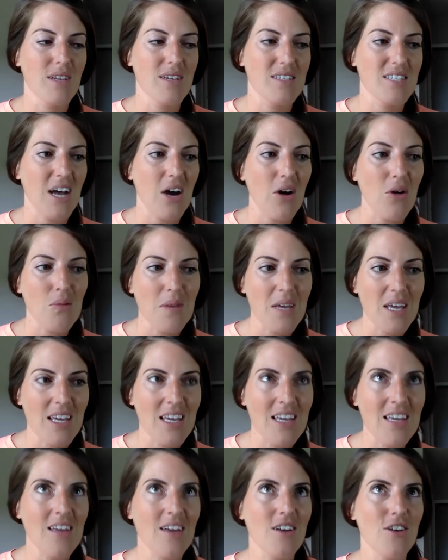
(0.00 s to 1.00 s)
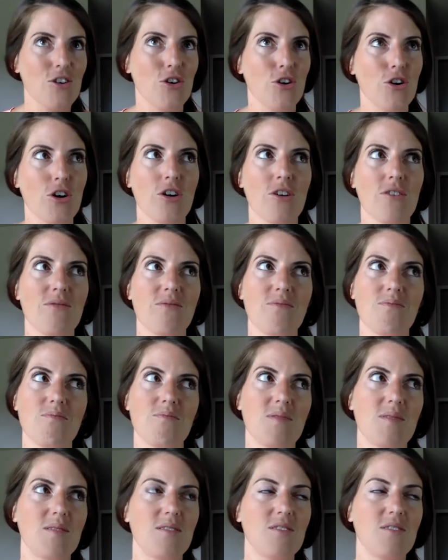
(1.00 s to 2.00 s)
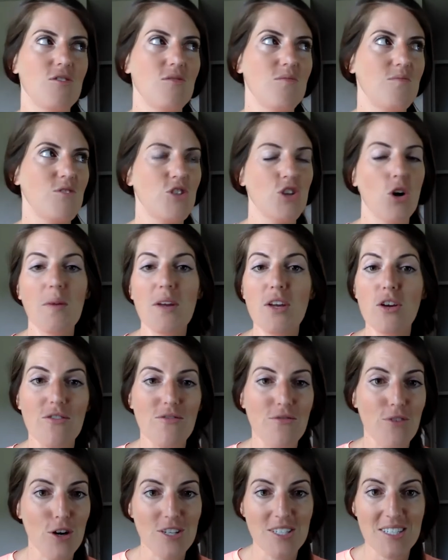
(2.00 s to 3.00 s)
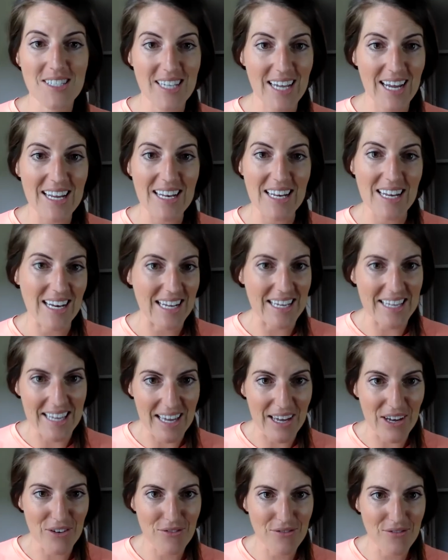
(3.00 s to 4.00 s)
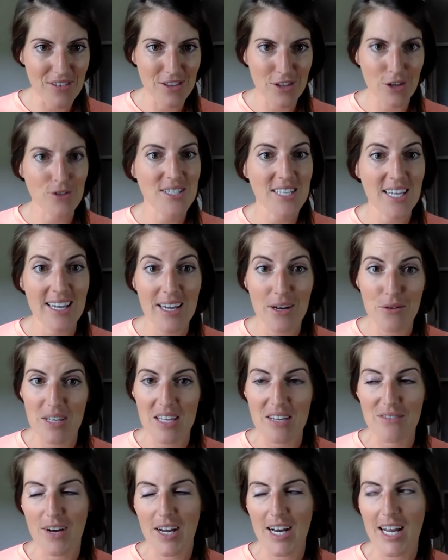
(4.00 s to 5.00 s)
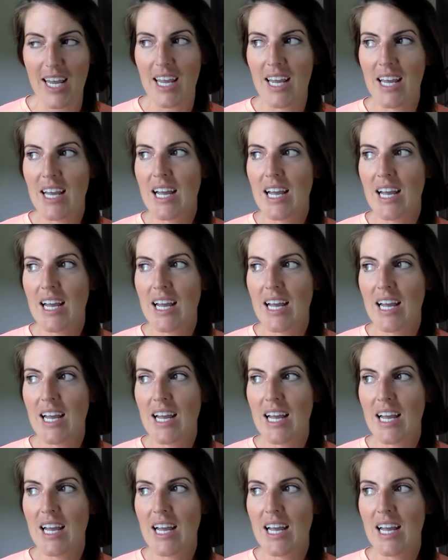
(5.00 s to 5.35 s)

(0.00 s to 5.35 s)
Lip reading: show me your first date in a GIF. Those can get really funny.